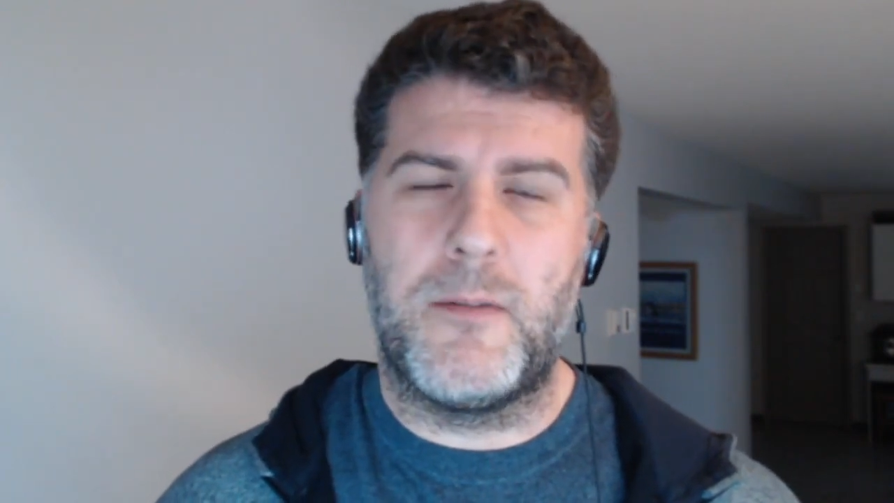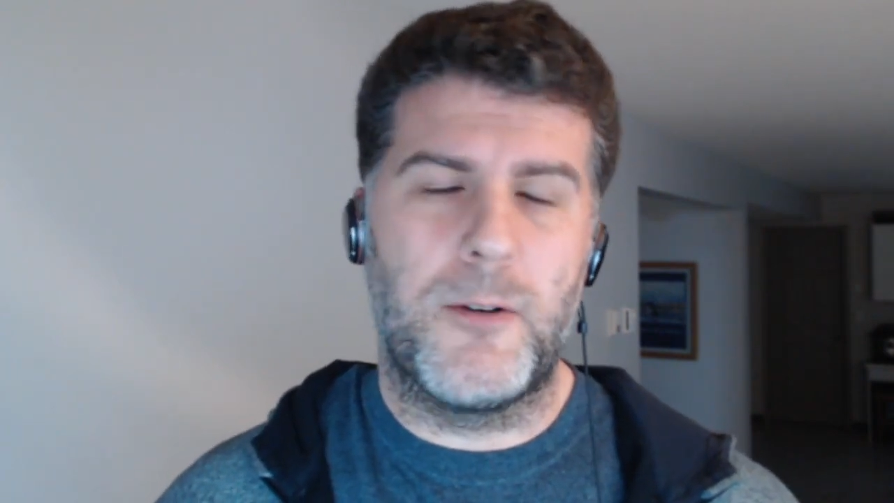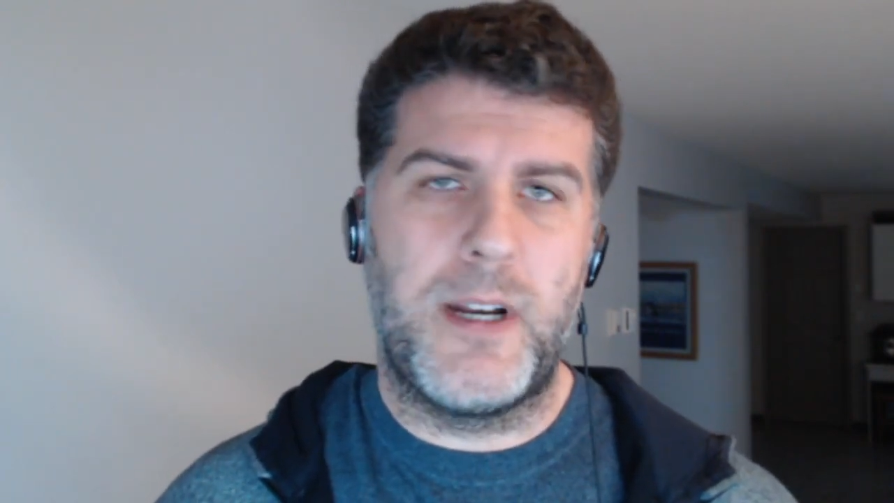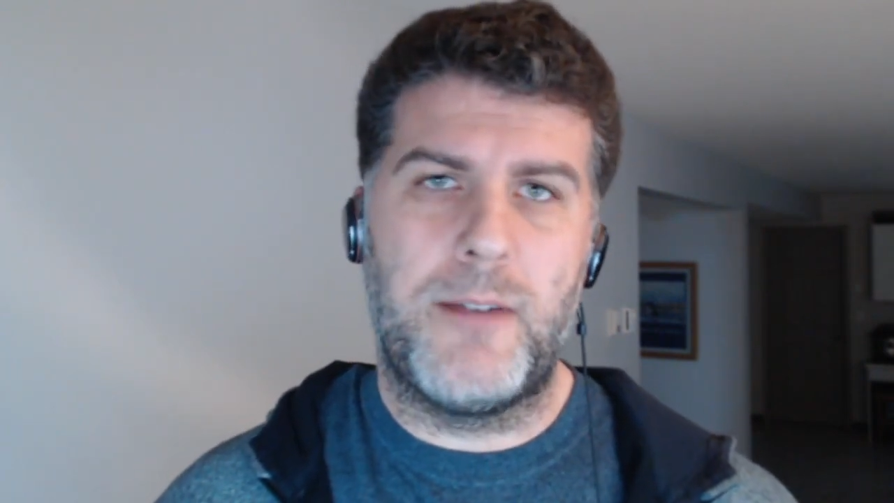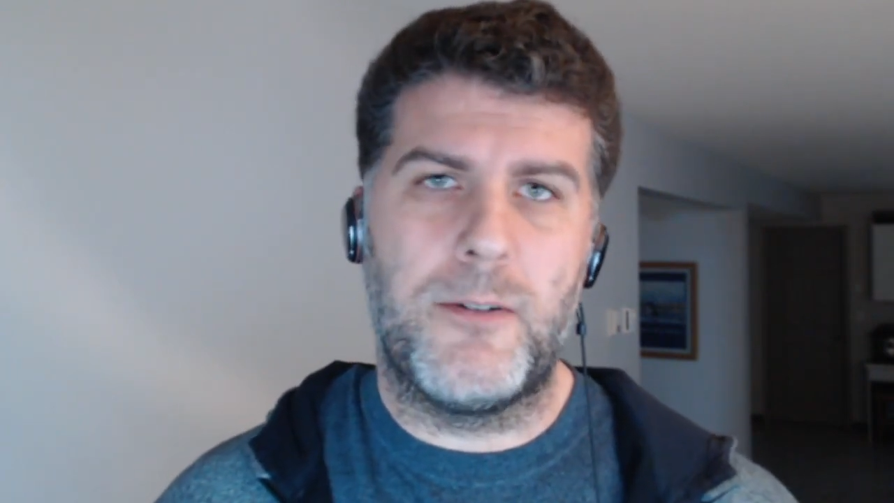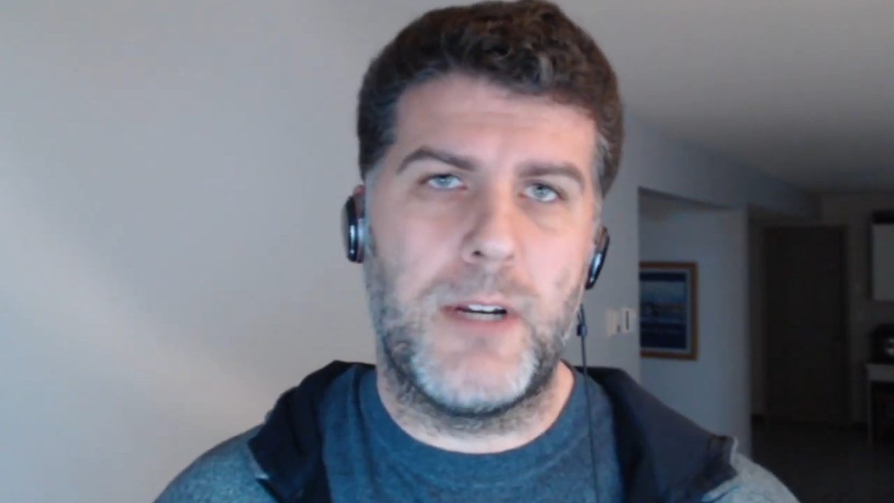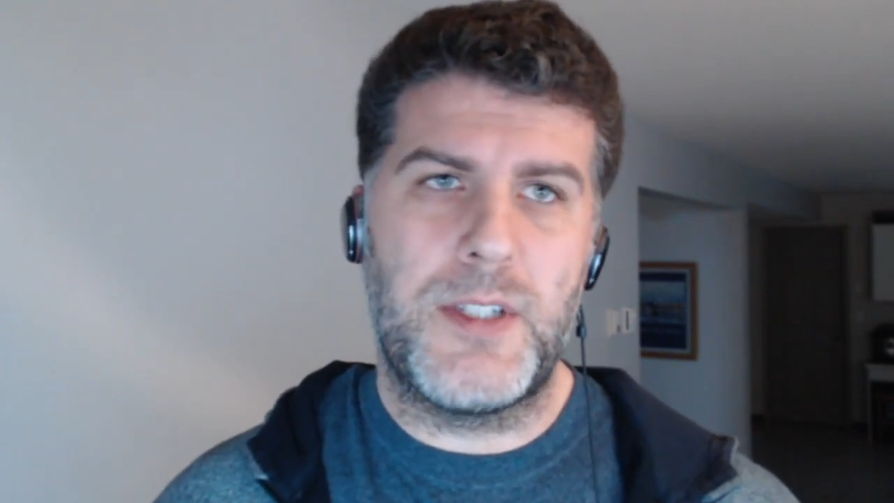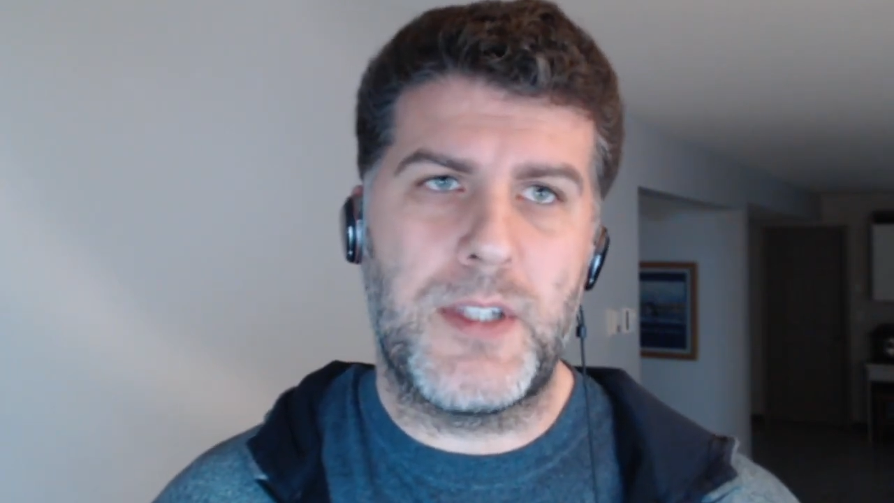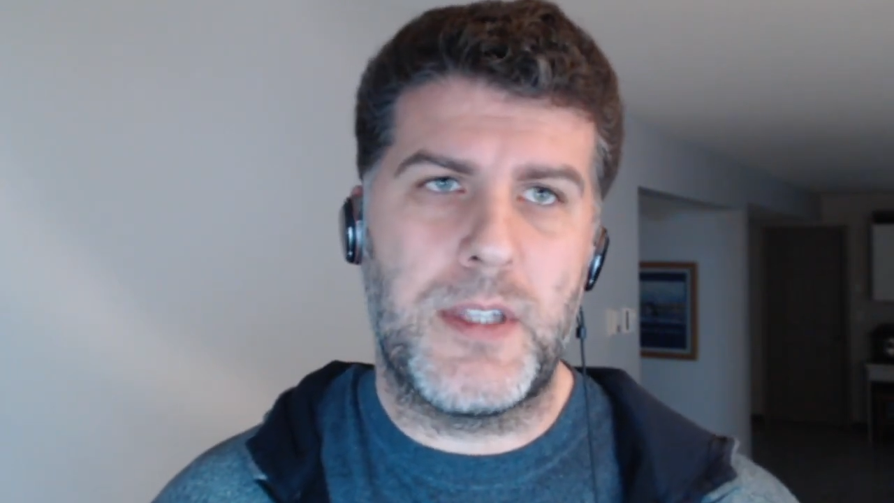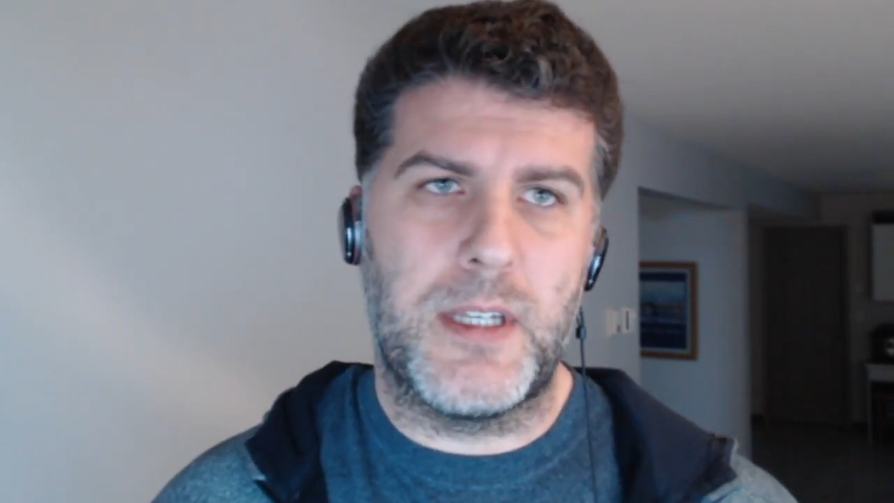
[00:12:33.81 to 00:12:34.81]
for whatever
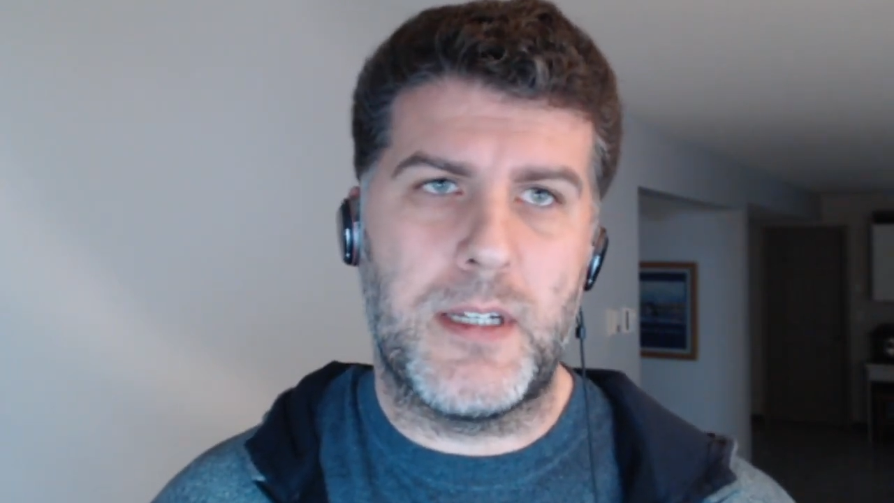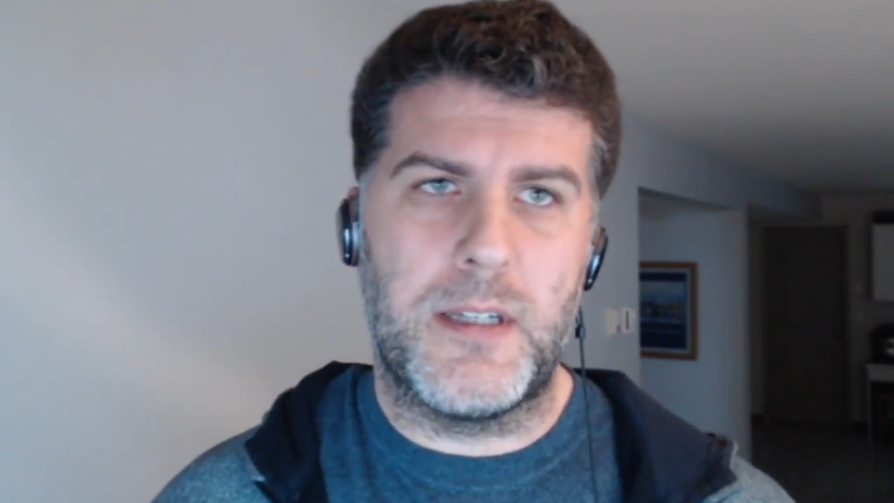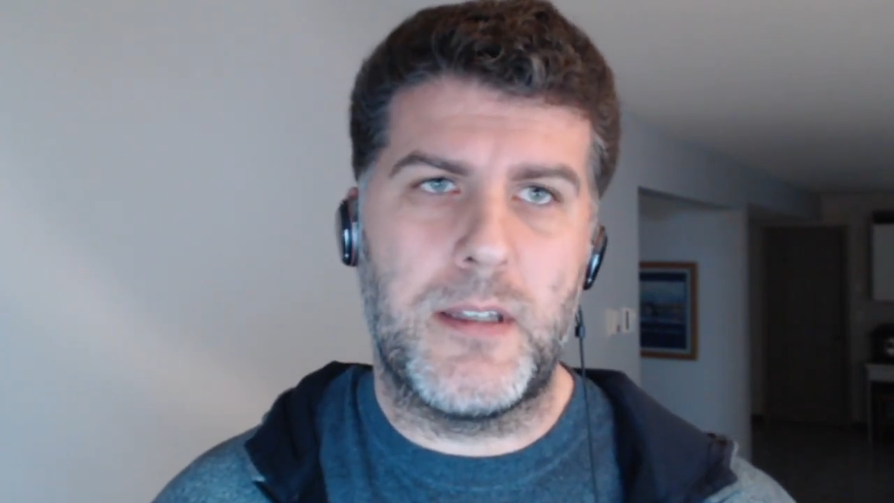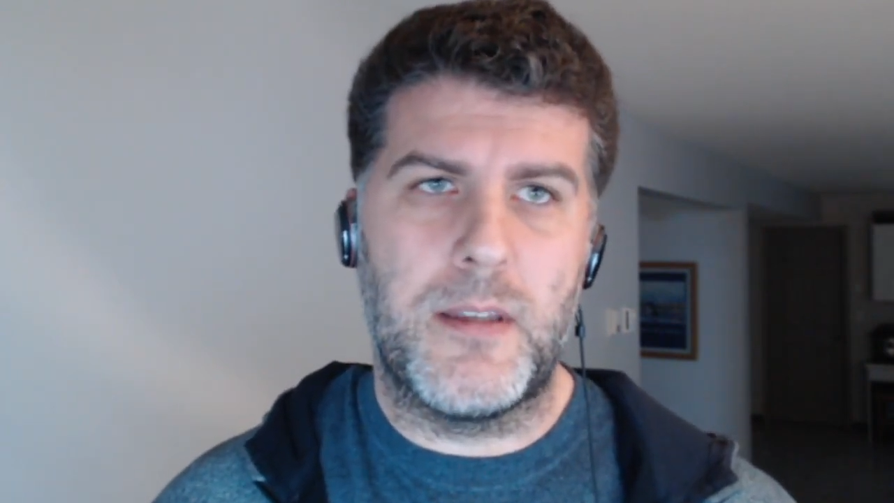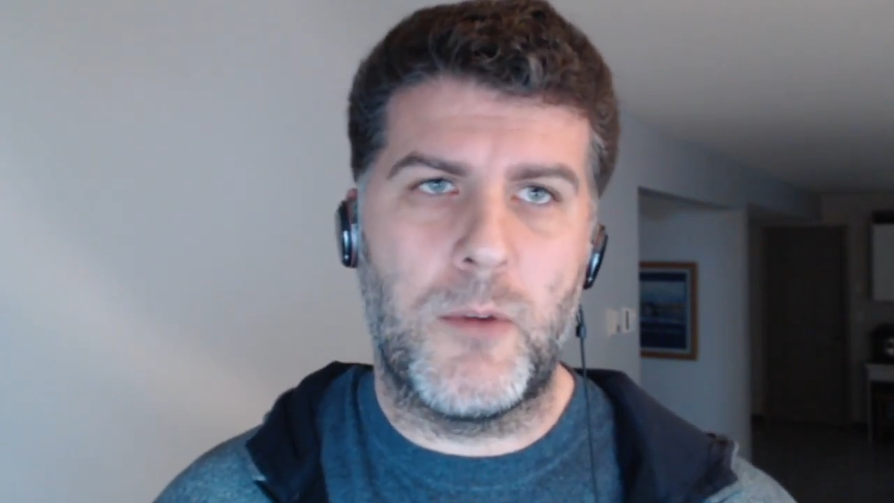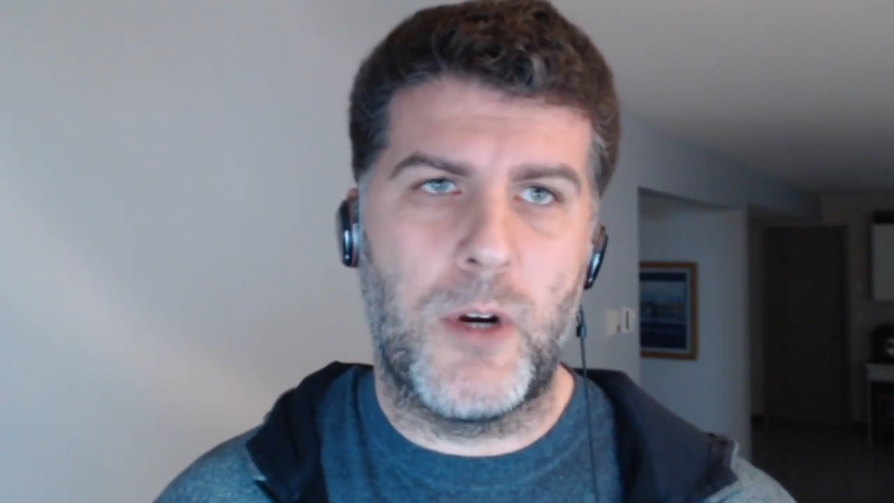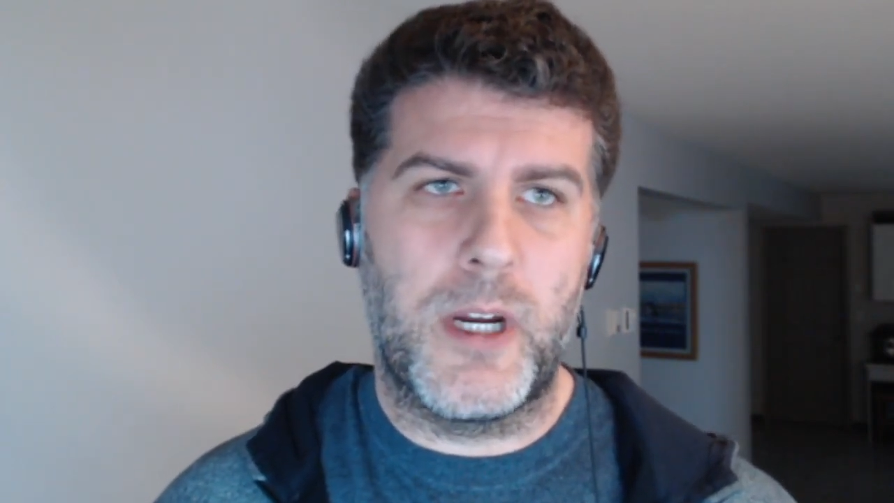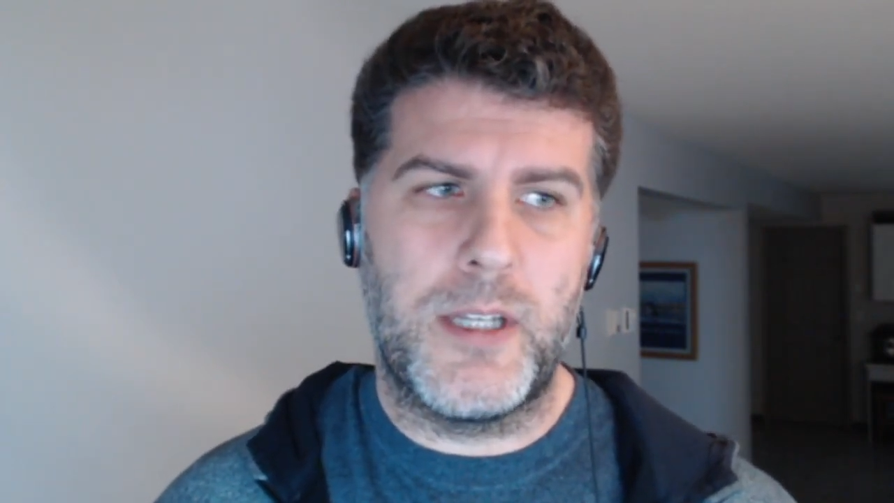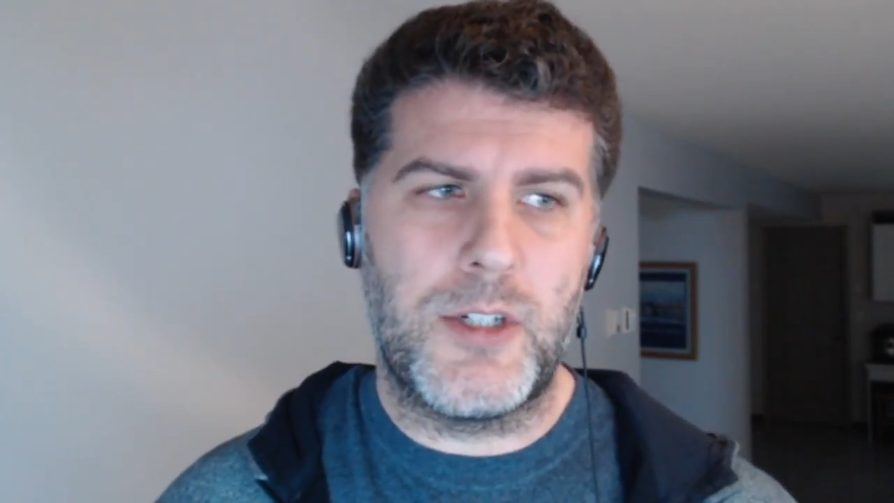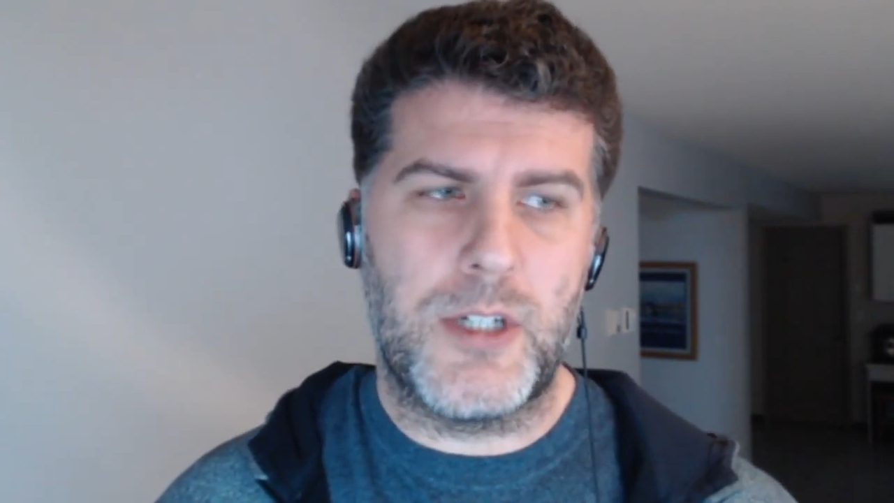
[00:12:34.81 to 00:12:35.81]
reason, the the
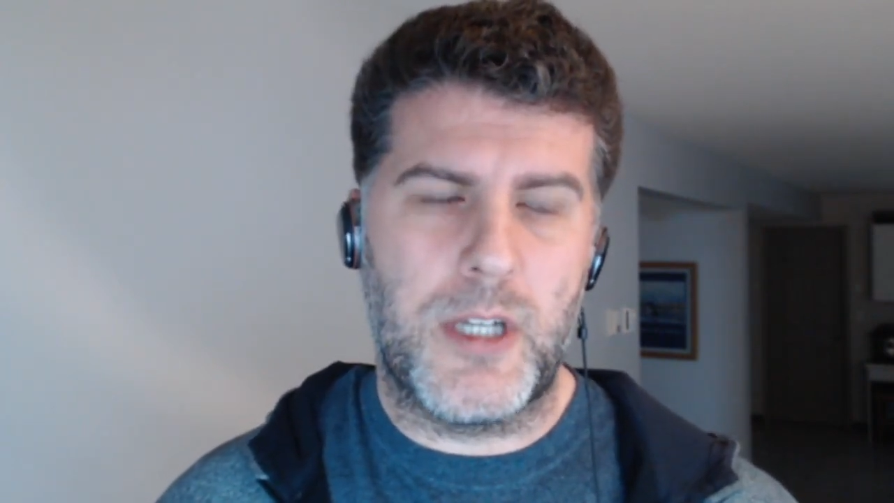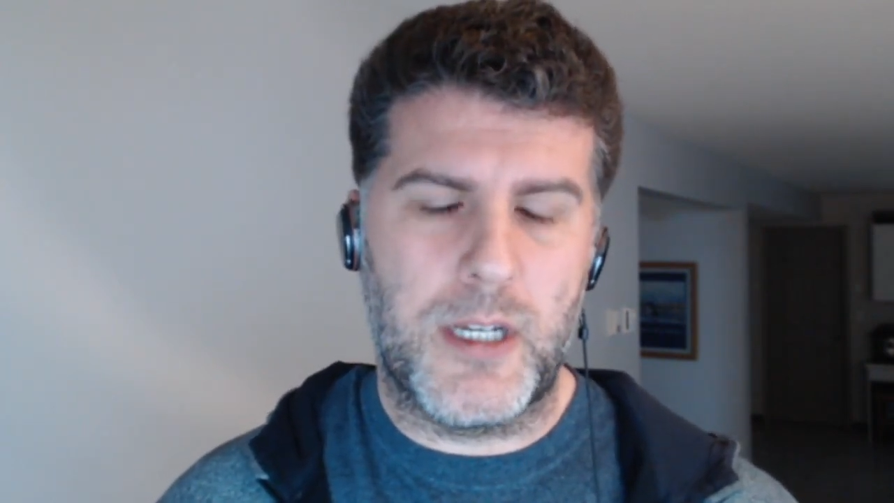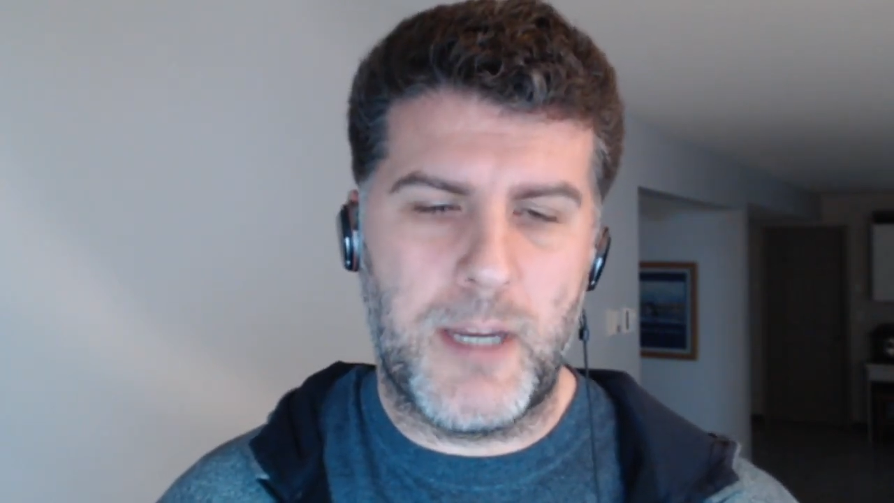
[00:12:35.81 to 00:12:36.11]
mortgage uh,